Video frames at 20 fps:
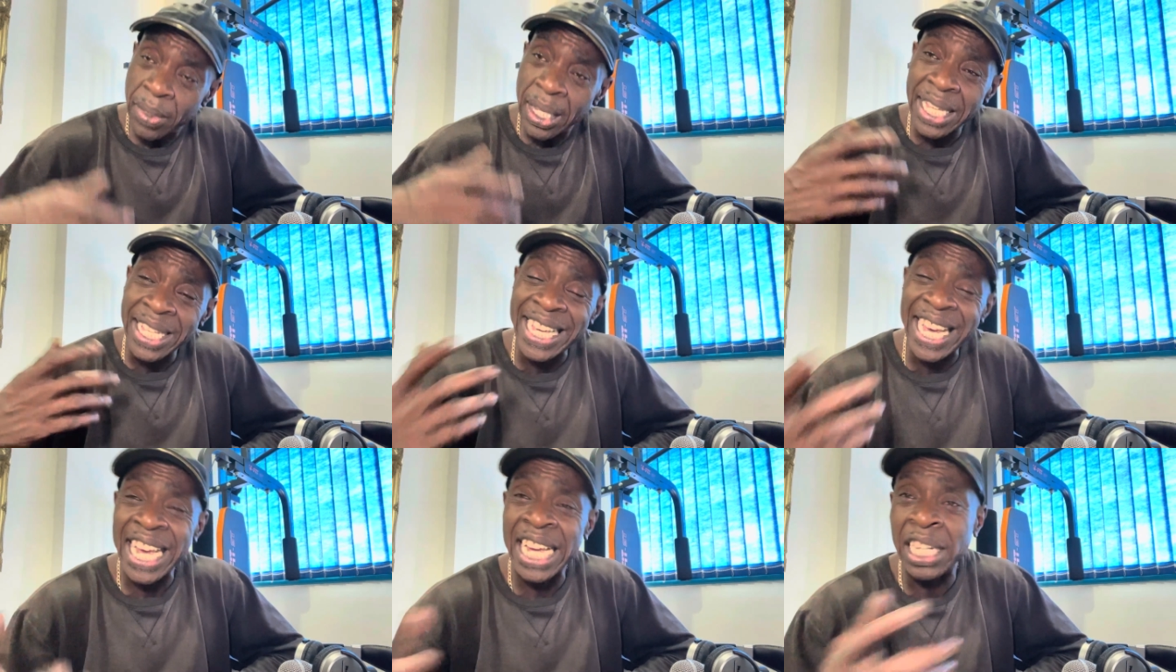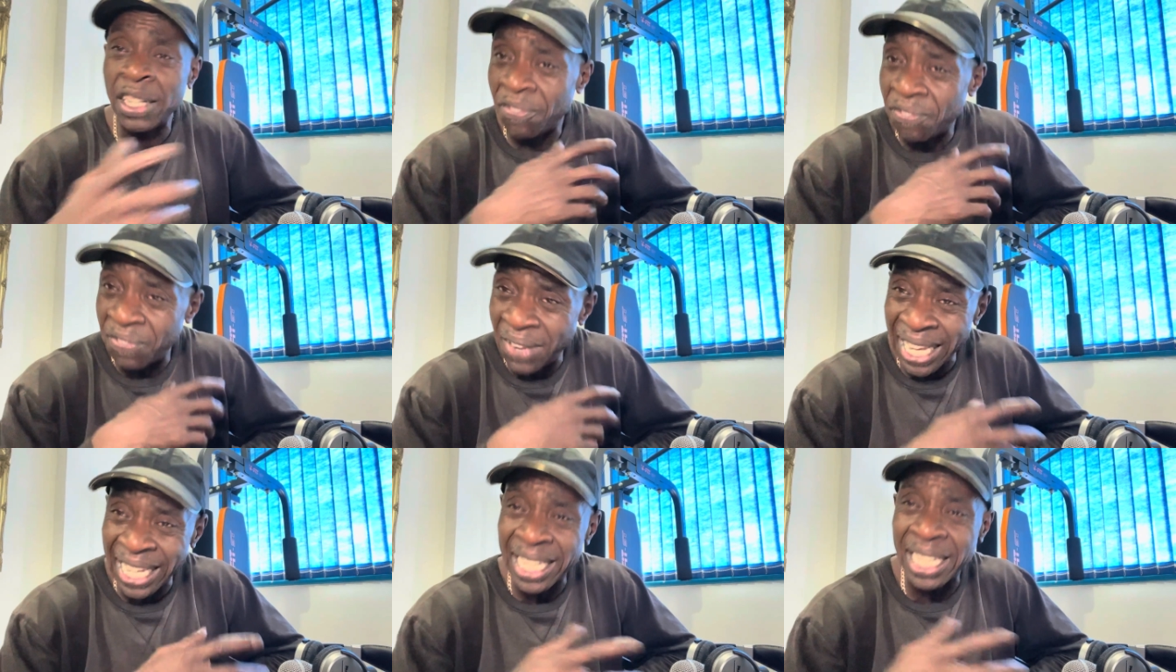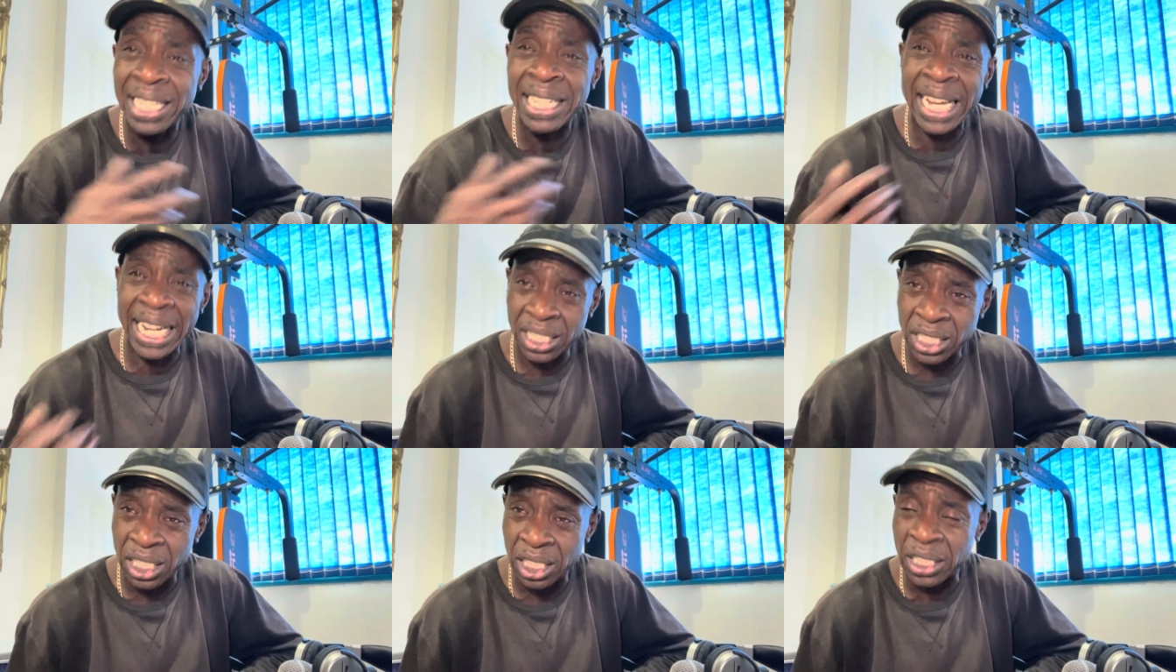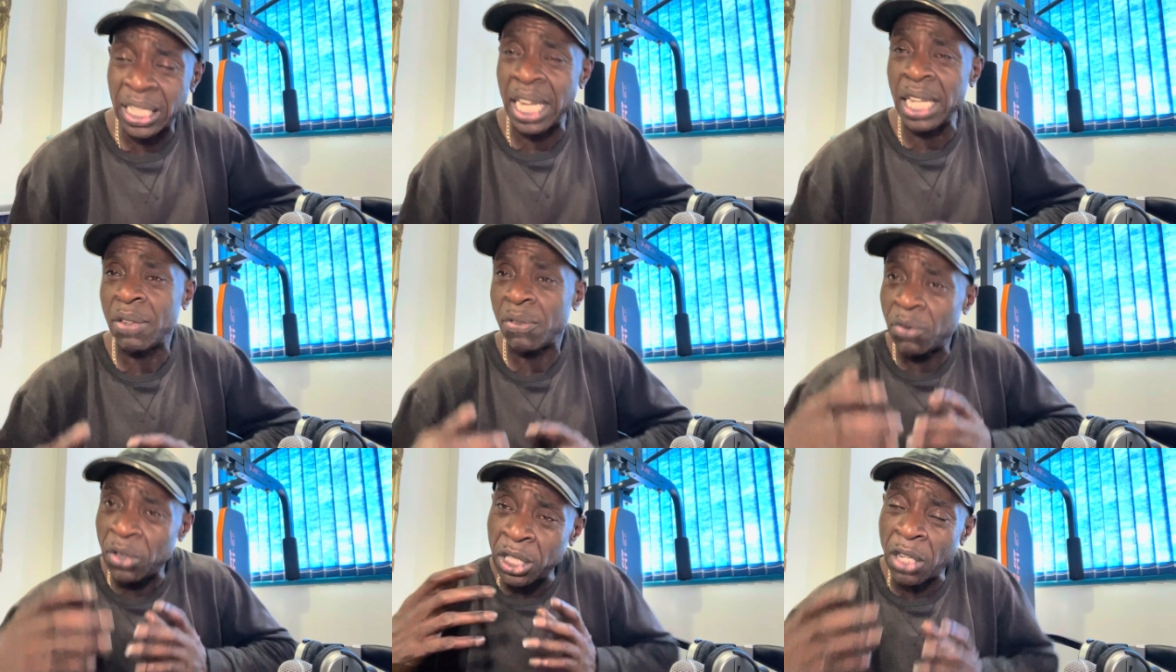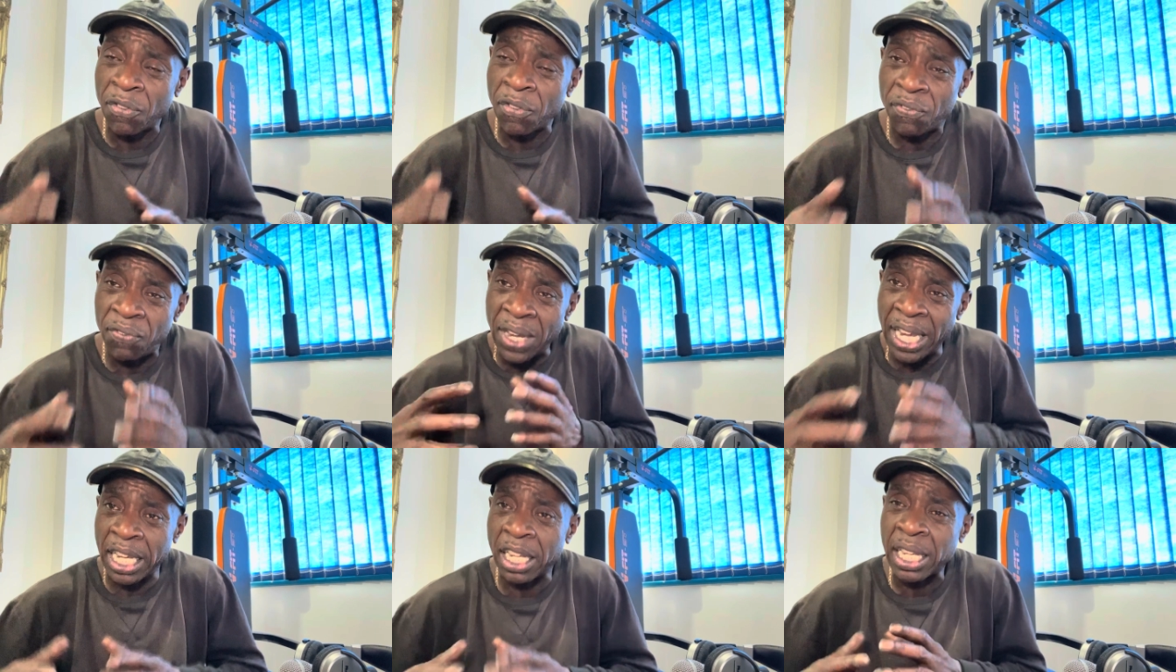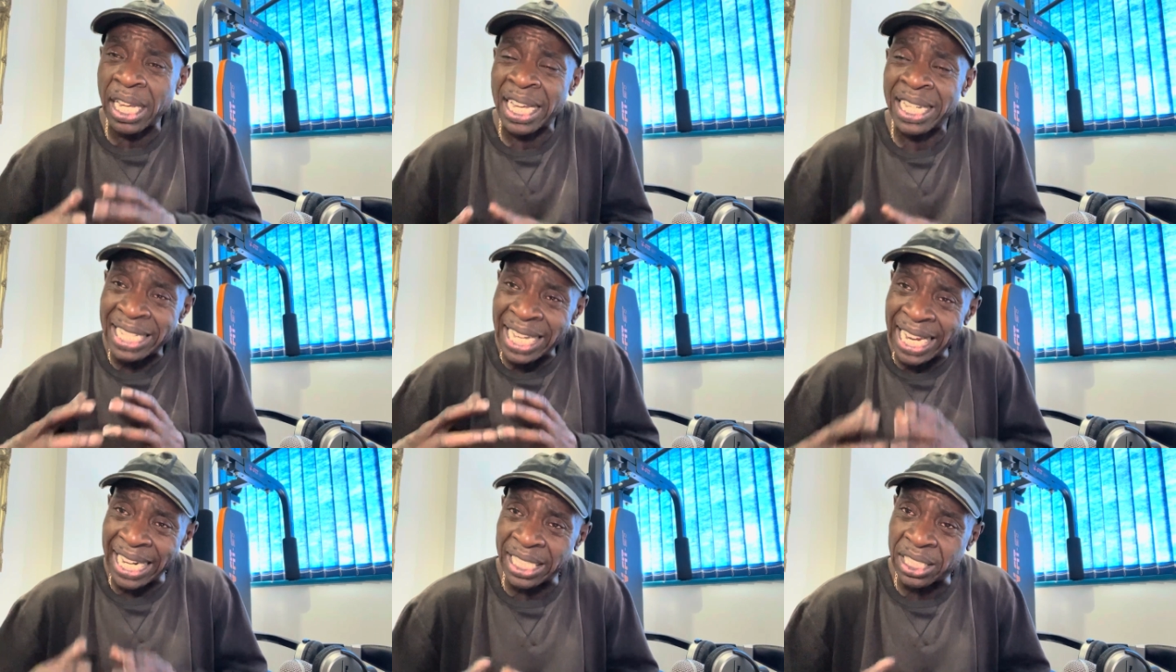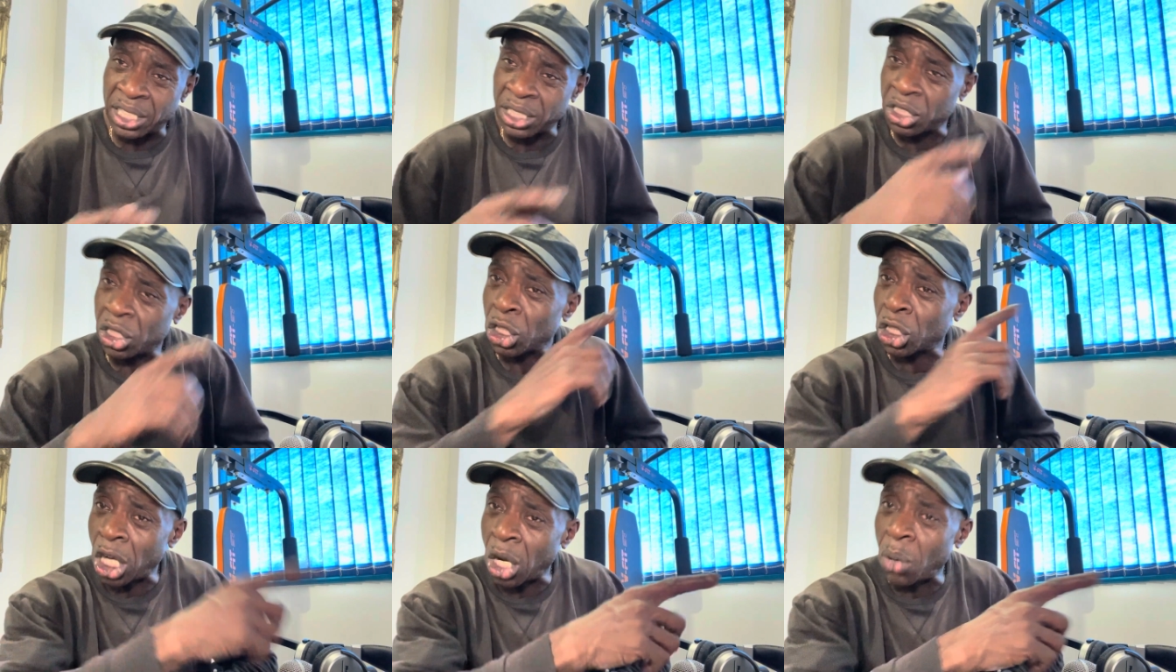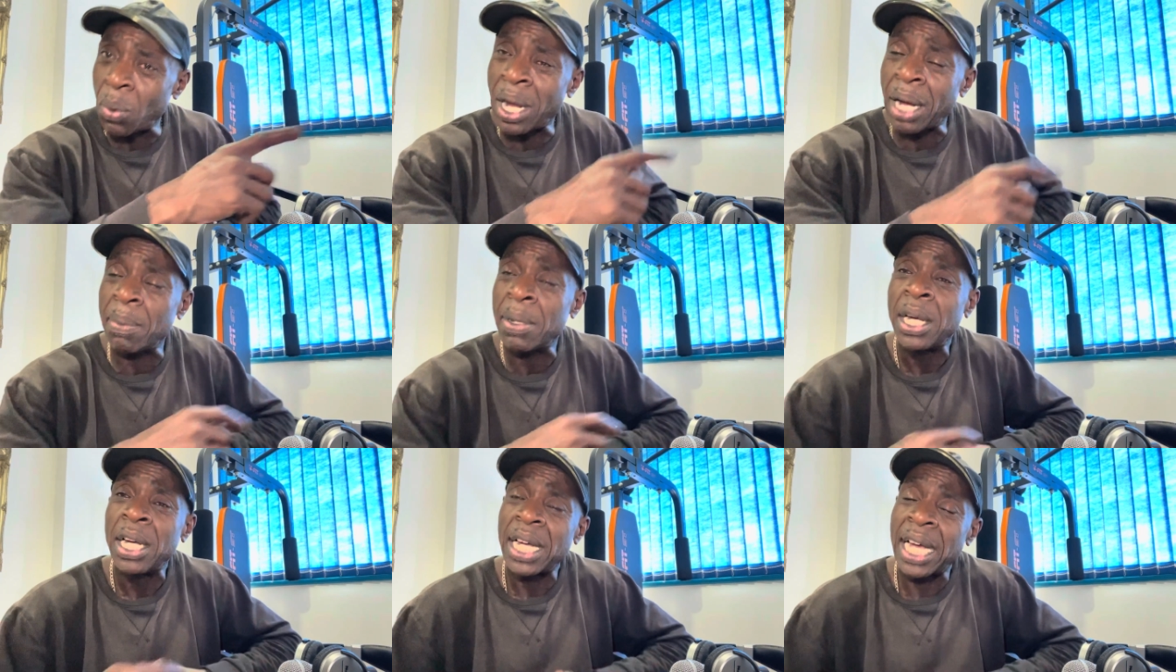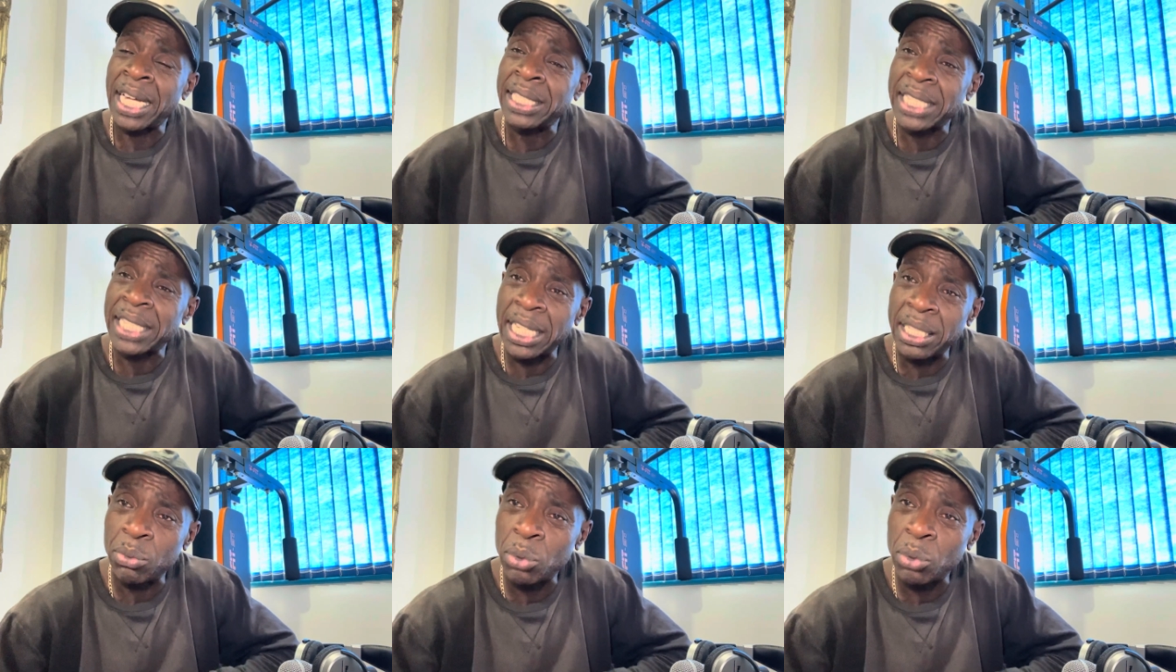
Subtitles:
getting fake electors, getting, you know, fake electors to go up and say,